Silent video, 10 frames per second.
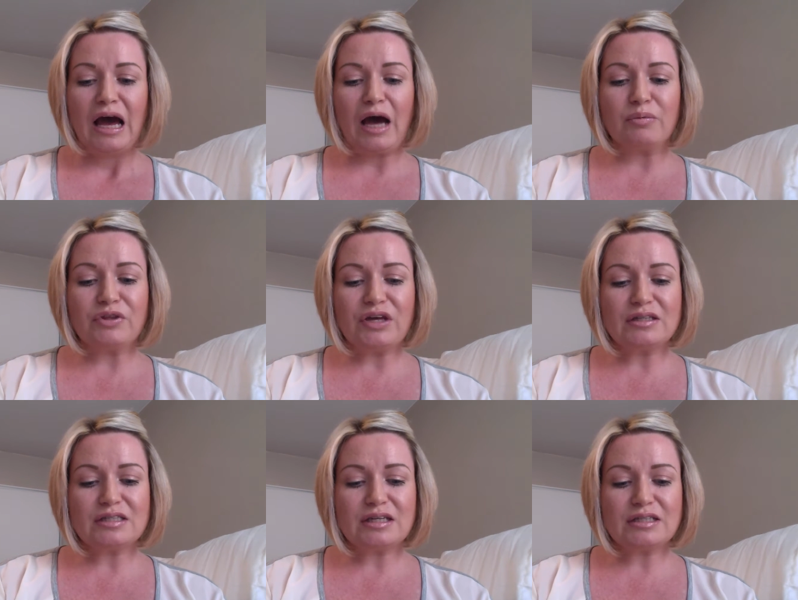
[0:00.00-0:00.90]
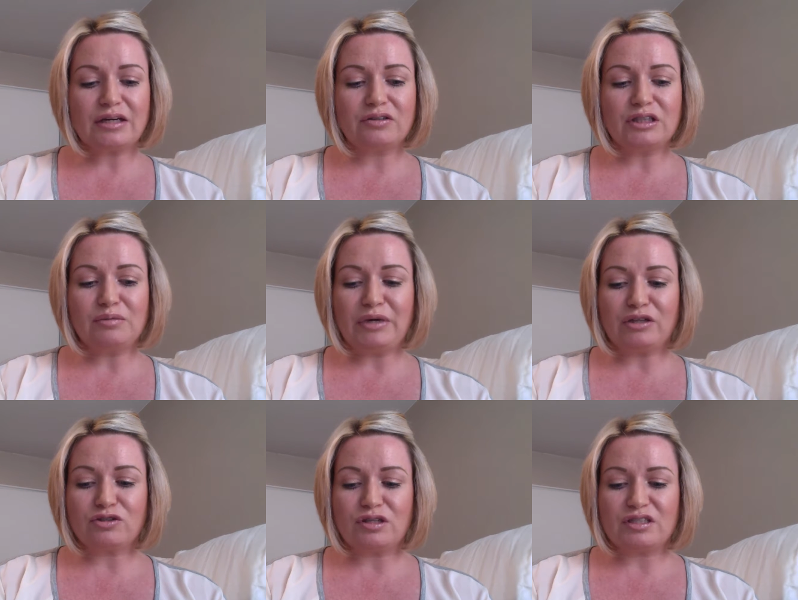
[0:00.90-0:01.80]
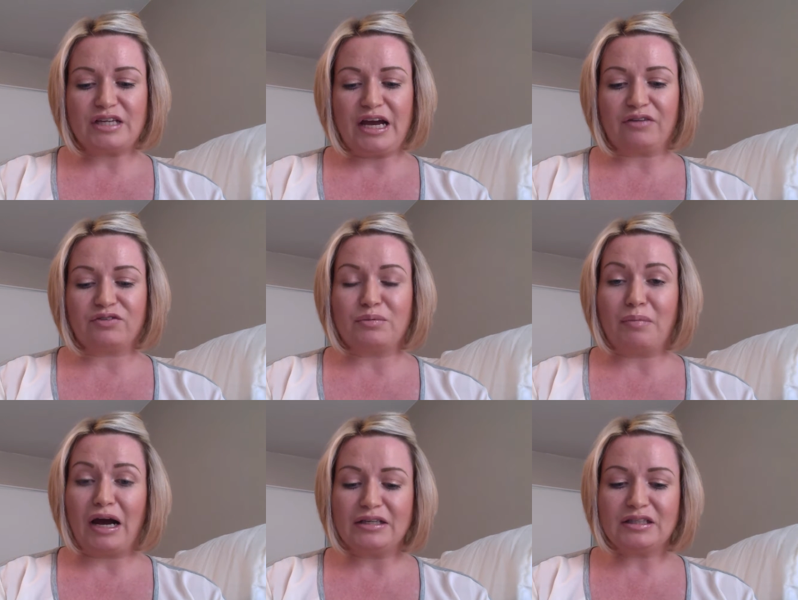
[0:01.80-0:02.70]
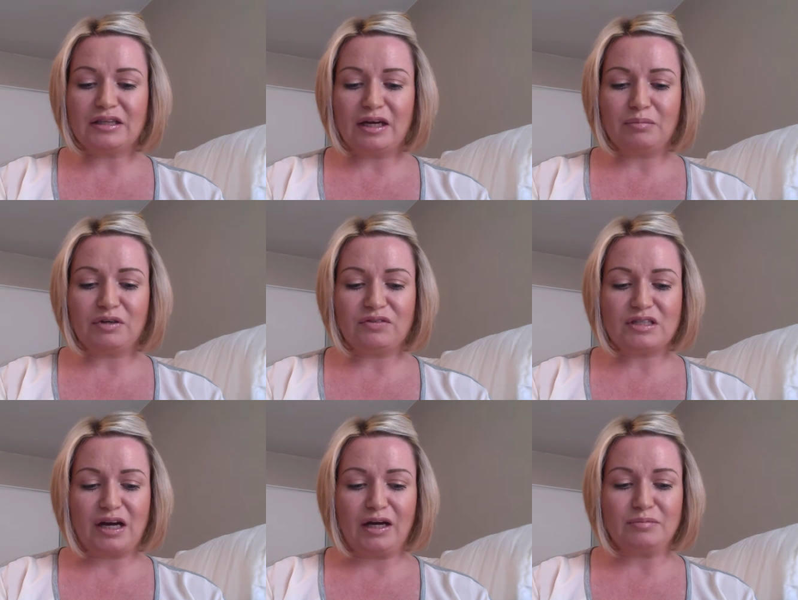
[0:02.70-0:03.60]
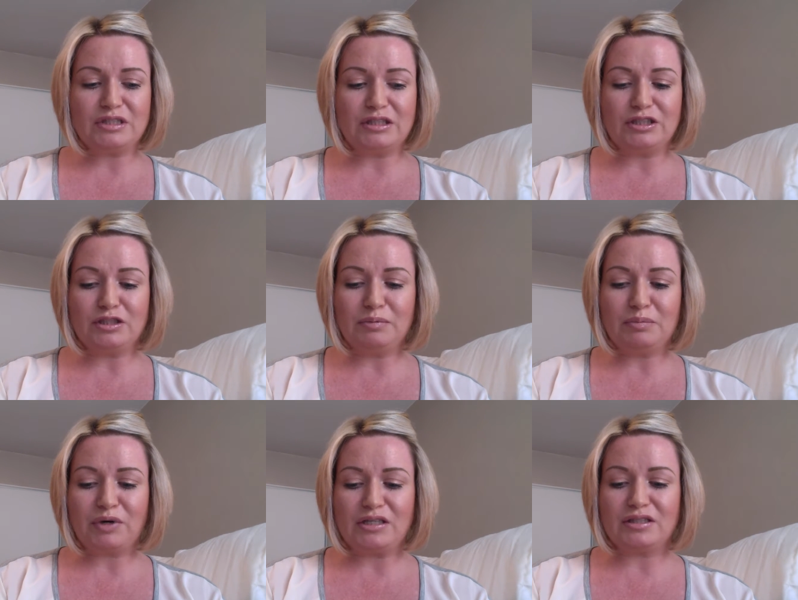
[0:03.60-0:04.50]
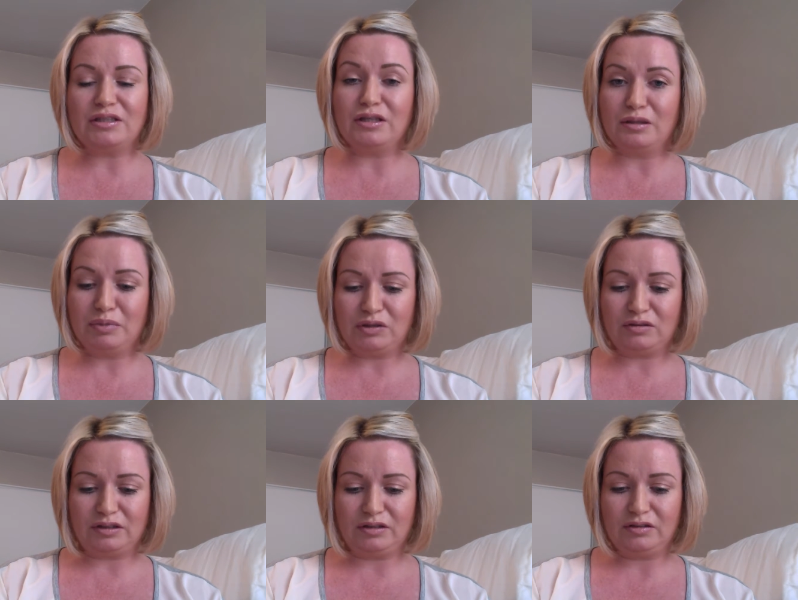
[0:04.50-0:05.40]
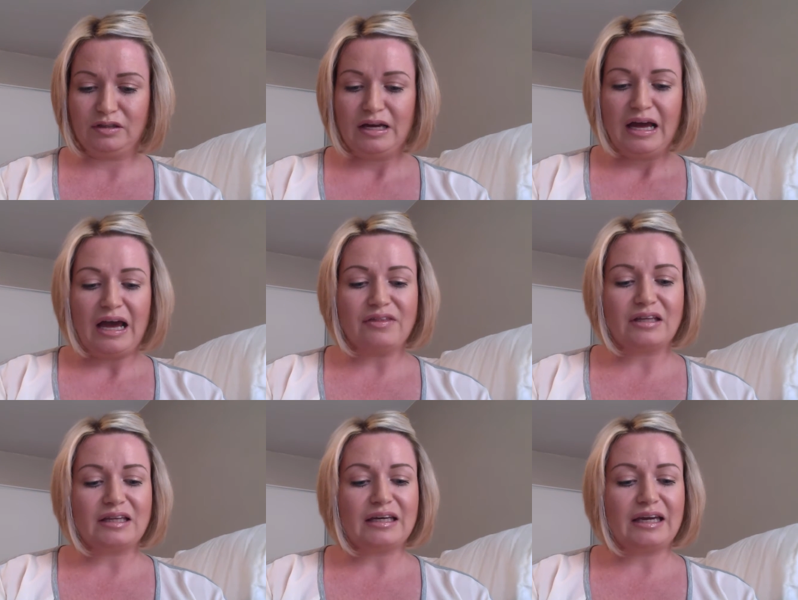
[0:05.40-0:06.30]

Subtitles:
I would then send out an email to the staff reminding them of the times they need to be present in the building, and that they